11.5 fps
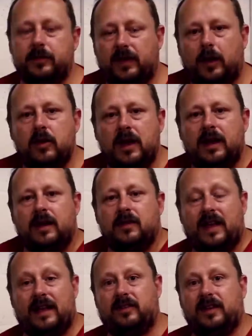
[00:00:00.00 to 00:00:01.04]
So
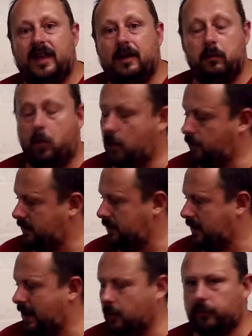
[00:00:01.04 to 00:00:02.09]
that's it. What
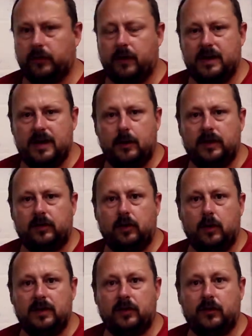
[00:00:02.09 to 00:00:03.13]
else have I noticed
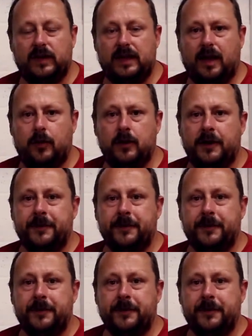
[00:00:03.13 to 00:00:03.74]
doing this video?